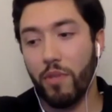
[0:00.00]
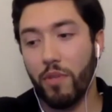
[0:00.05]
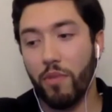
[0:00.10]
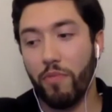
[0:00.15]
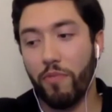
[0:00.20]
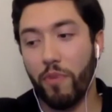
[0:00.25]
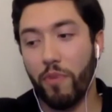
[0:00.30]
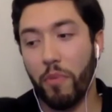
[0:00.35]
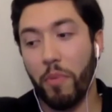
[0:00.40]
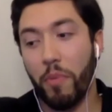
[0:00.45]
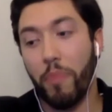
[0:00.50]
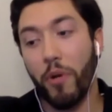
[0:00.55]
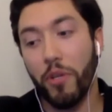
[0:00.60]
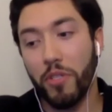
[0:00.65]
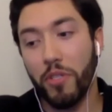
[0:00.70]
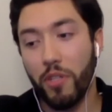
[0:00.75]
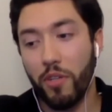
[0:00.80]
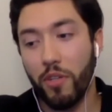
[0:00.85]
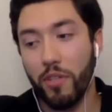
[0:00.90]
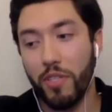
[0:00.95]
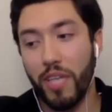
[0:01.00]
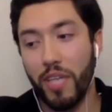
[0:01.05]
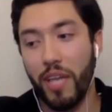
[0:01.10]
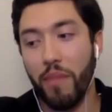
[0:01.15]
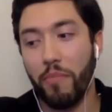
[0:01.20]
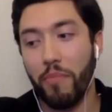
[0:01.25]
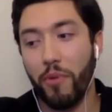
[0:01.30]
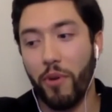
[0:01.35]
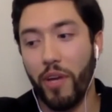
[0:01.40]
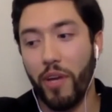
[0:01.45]
from a personal
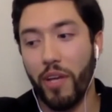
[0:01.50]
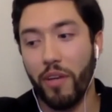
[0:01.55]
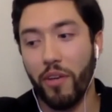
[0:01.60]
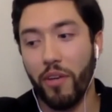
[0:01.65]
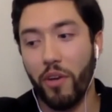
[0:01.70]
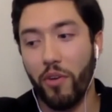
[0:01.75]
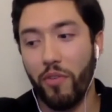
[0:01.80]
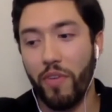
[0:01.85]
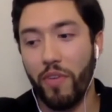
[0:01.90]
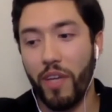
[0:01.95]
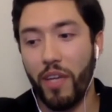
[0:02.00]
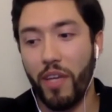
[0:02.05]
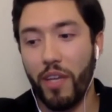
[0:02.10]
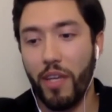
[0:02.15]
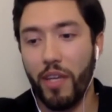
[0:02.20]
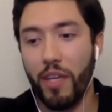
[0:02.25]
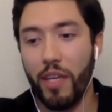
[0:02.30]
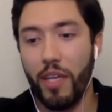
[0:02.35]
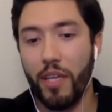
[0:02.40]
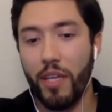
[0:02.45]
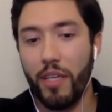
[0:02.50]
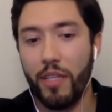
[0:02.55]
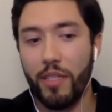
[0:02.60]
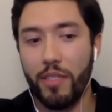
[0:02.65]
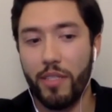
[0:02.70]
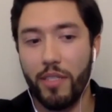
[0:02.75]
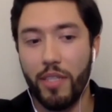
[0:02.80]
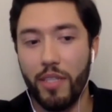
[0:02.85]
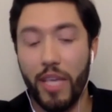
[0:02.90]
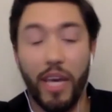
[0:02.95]
standpoint, COVID is,
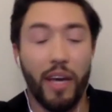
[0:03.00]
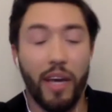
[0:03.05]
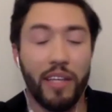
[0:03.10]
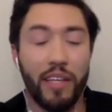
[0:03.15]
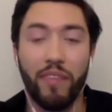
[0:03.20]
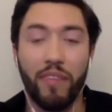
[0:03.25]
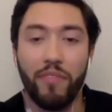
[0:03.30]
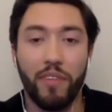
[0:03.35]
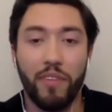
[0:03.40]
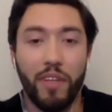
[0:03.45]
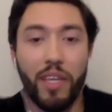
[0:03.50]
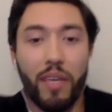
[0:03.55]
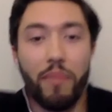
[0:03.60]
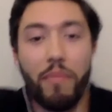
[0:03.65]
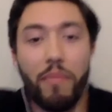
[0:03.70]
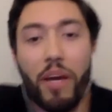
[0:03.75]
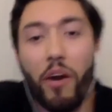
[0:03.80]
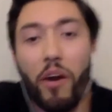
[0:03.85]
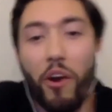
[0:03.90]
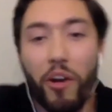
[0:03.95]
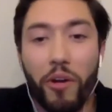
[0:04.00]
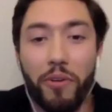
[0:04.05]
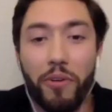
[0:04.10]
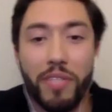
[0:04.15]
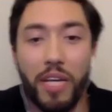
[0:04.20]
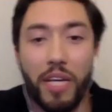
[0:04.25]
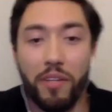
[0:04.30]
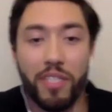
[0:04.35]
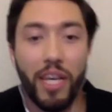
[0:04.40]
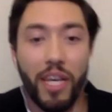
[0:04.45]
yeah, definitely my heart goes
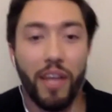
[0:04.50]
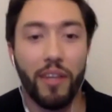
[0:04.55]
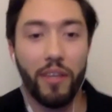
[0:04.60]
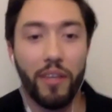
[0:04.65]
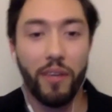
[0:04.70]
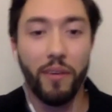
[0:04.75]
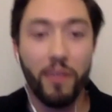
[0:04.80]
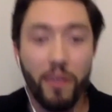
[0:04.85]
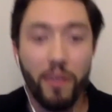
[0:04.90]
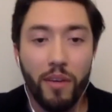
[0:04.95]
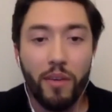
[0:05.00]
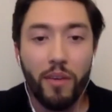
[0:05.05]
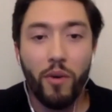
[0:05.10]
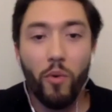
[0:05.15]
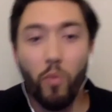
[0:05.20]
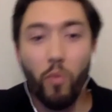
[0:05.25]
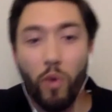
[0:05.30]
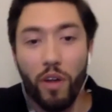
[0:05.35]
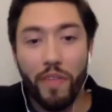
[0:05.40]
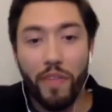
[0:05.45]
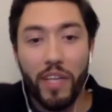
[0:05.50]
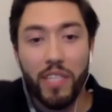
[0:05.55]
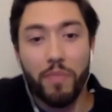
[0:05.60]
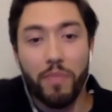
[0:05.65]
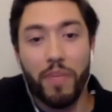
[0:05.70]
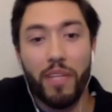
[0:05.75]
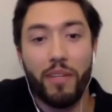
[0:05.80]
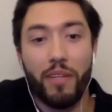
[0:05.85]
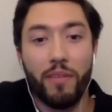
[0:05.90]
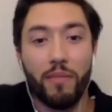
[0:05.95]
out to anyone
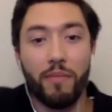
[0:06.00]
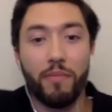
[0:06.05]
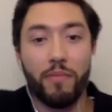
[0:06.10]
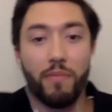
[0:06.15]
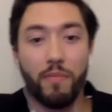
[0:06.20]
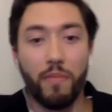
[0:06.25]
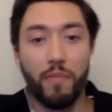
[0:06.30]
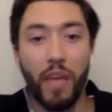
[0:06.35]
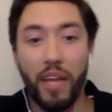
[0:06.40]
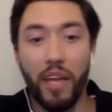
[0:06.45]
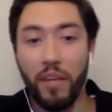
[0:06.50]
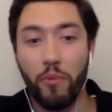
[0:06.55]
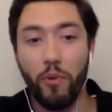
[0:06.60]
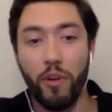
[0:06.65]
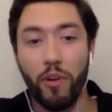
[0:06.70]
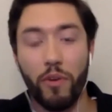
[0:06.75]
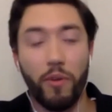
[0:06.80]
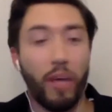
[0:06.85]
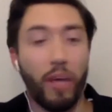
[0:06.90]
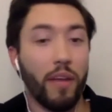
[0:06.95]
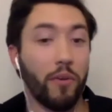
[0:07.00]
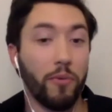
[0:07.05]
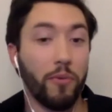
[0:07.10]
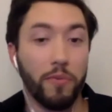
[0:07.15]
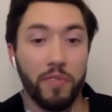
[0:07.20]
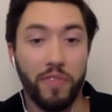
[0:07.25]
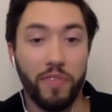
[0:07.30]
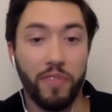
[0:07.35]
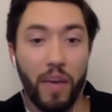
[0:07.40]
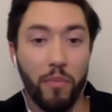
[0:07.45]
and
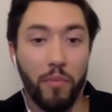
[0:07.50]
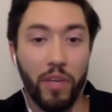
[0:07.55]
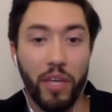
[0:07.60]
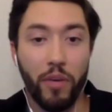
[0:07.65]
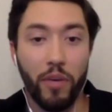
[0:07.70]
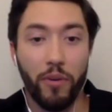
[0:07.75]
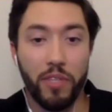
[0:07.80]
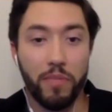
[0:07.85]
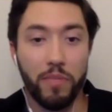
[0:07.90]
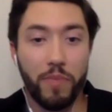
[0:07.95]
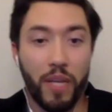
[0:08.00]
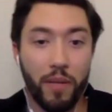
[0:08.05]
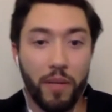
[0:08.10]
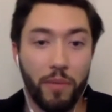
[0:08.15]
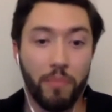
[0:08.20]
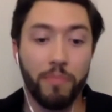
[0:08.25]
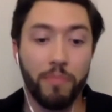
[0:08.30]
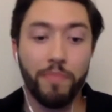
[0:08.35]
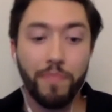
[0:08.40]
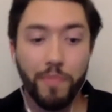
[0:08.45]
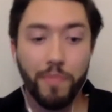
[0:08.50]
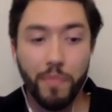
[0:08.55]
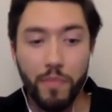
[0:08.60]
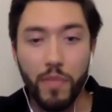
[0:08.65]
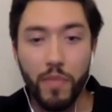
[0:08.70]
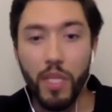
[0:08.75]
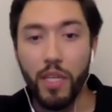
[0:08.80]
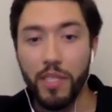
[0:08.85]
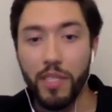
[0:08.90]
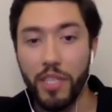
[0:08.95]
whose family who has been
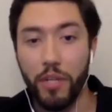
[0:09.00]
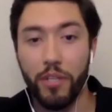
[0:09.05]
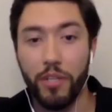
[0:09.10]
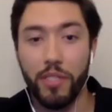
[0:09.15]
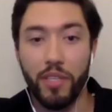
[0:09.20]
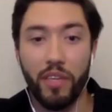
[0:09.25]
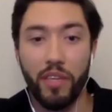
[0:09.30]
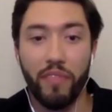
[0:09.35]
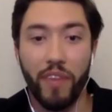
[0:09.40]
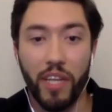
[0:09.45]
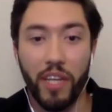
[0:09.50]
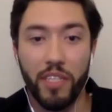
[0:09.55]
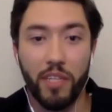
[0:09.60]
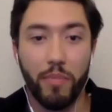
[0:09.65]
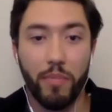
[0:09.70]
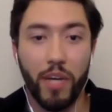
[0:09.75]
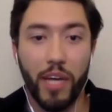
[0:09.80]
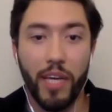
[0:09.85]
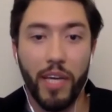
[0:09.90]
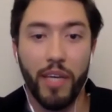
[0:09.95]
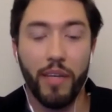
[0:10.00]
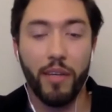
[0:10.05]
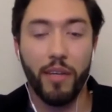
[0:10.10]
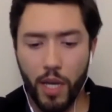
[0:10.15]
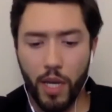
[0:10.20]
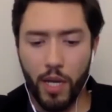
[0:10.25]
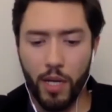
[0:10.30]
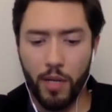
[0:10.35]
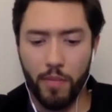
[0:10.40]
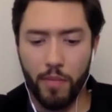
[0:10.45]
seriously affected by it.
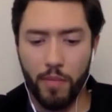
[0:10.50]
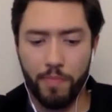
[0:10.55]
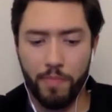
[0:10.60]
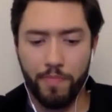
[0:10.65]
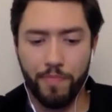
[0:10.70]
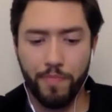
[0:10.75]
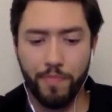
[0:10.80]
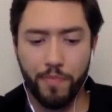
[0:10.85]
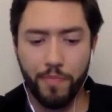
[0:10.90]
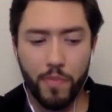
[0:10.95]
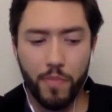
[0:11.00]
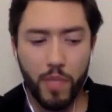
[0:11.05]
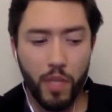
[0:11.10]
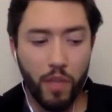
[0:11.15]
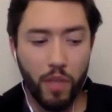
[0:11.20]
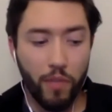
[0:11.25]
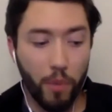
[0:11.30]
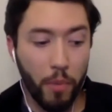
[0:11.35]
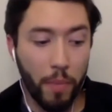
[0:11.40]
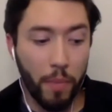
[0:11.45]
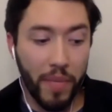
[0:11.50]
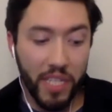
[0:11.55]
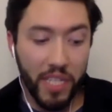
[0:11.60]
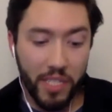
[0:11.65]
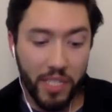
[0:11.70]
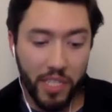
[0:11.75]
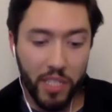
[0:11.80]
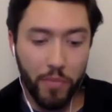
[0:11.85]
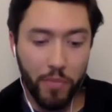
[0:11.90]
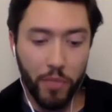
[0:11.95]
From a
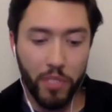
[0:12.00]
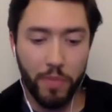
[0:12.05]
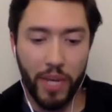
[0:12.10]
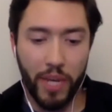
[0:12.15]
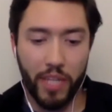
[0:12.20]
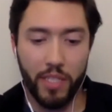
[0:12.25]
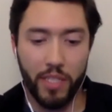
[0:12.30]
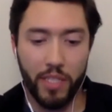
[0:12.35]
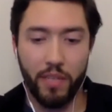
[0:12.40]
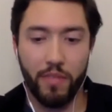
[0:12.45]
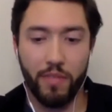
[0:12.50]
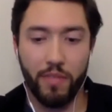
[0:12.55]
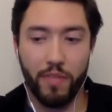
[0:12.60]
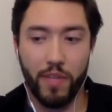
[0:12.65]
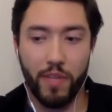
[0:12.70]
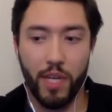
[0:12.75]
business perspective,